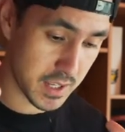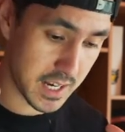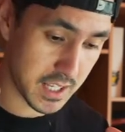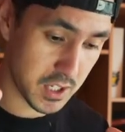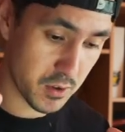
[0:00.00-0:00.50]

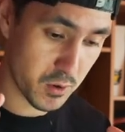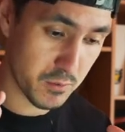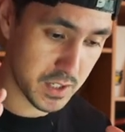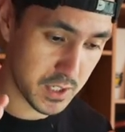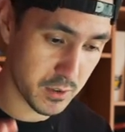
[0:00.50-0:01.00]
getting your
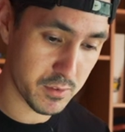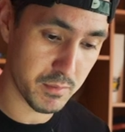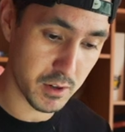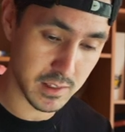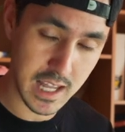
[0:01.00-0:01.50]
video
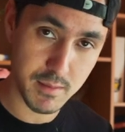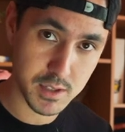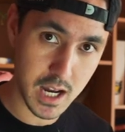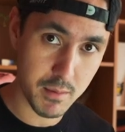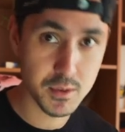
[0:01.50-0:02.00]
from your
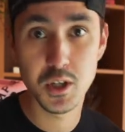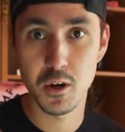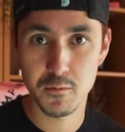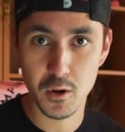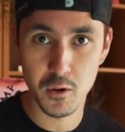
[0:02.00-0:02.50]
laptop to
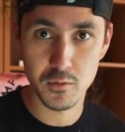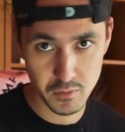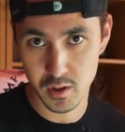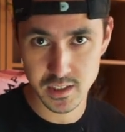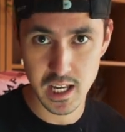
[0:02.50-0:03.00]
your phone,
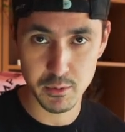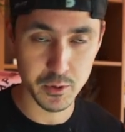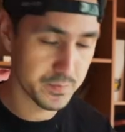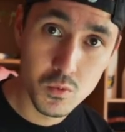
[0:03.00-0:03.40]
for example.